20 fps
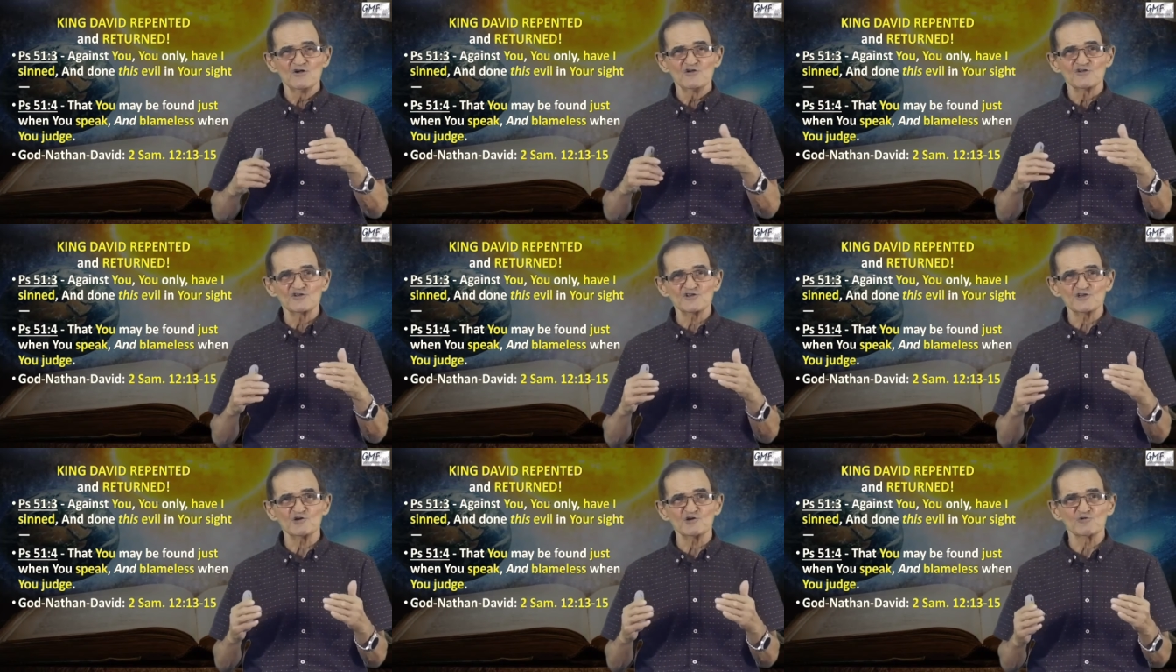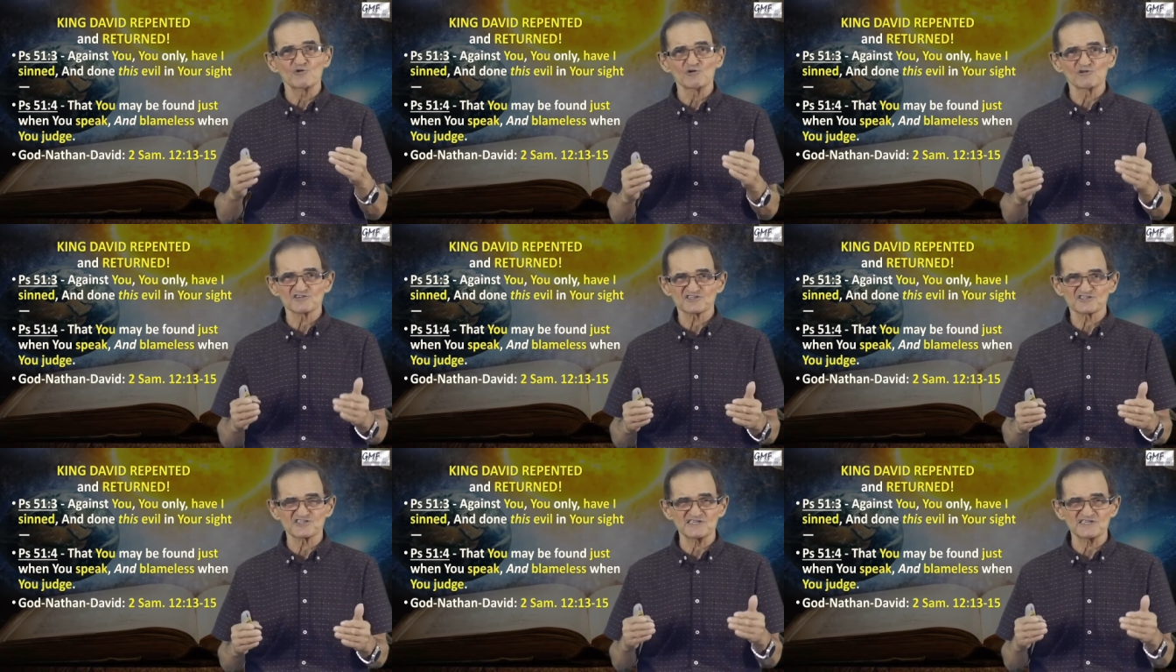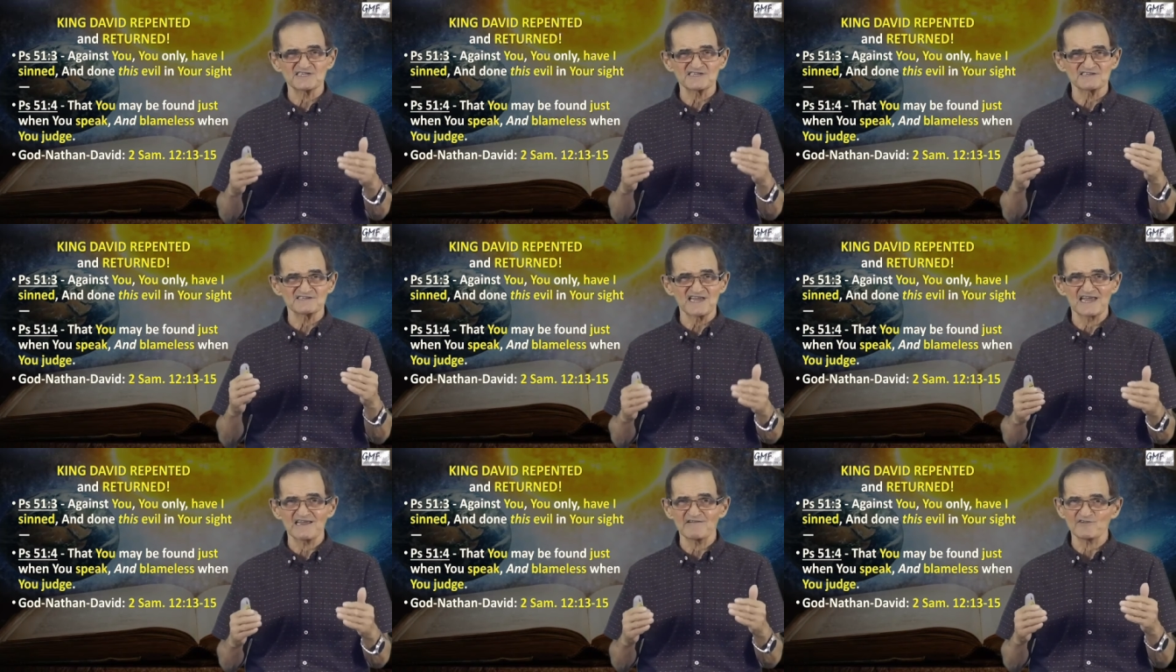you will see
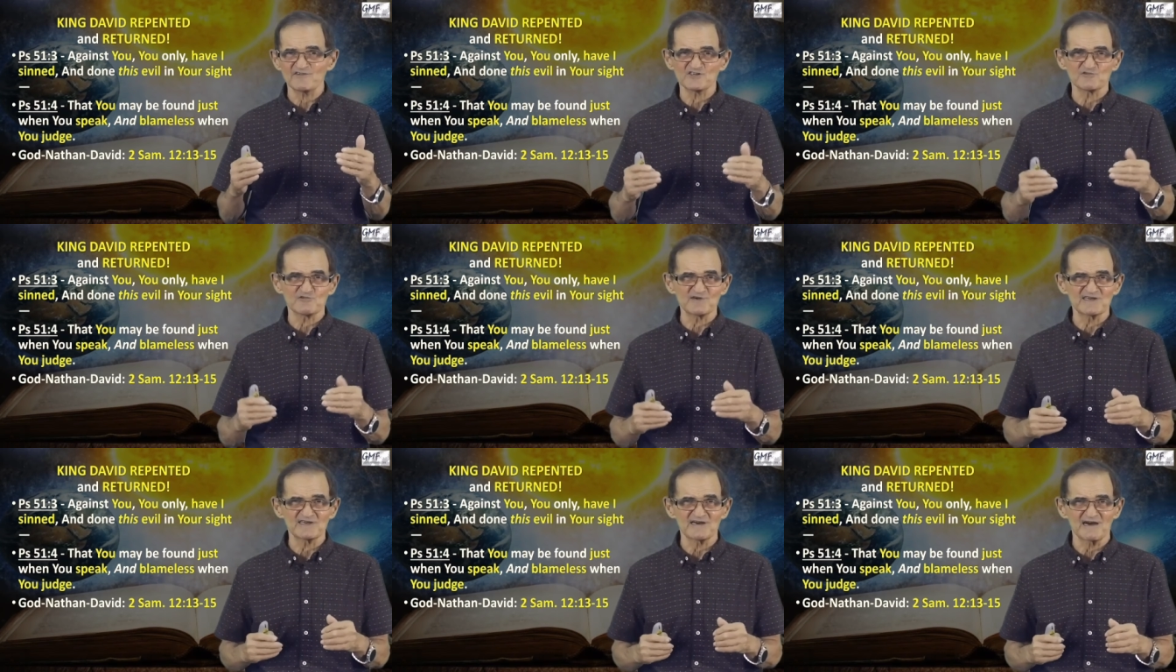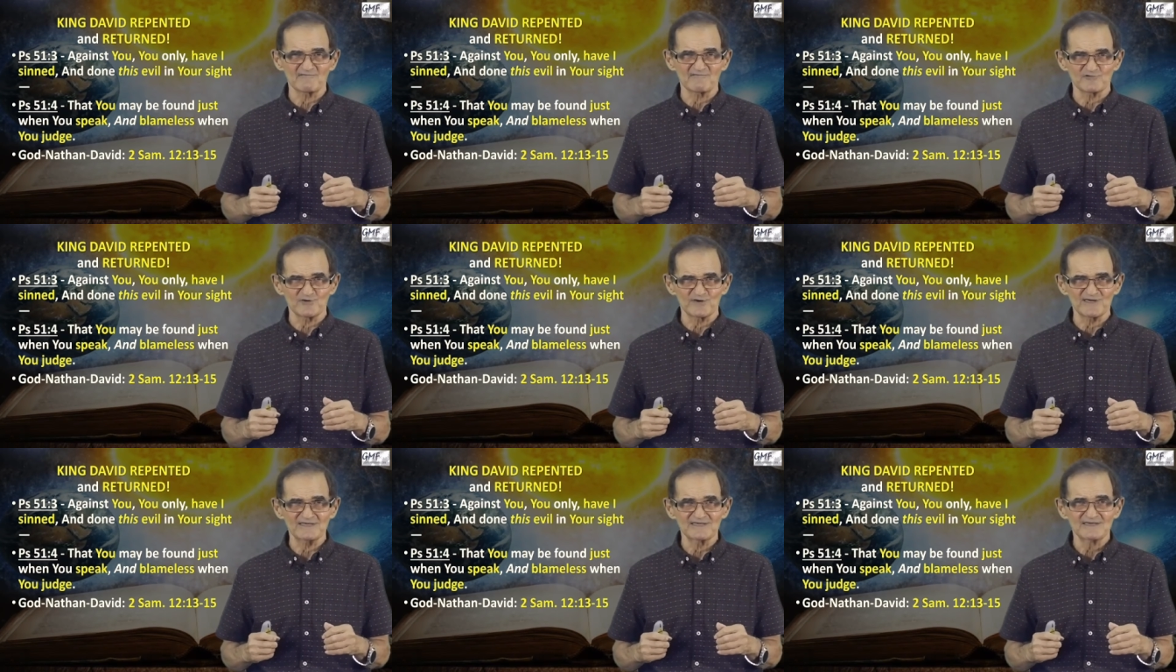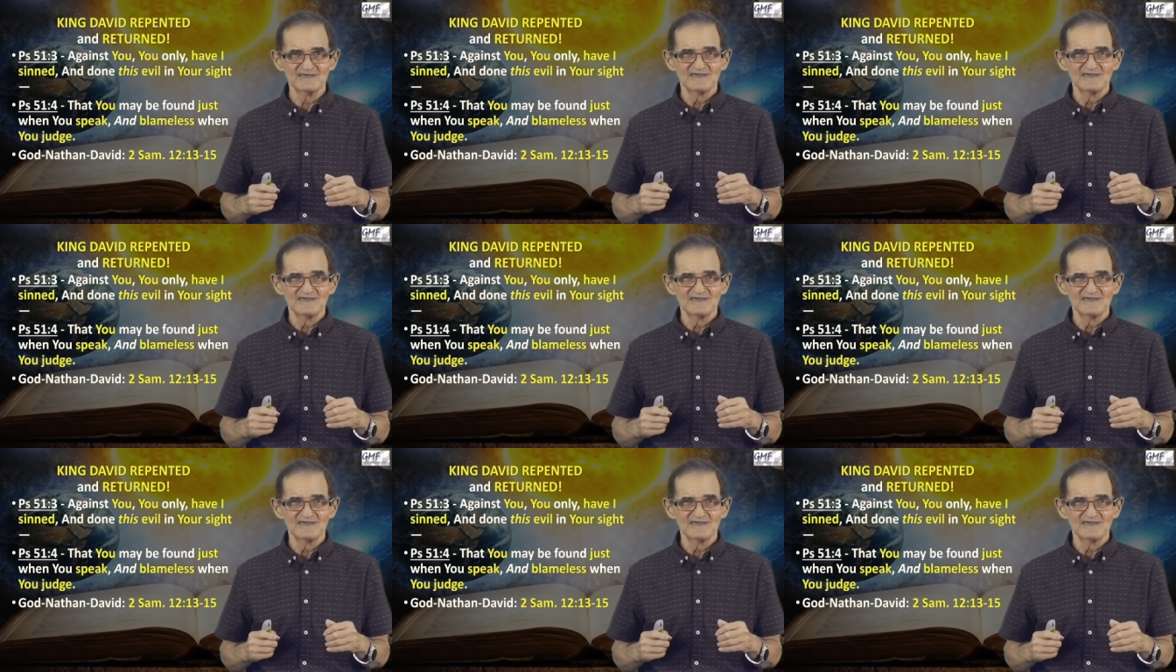David's recovery.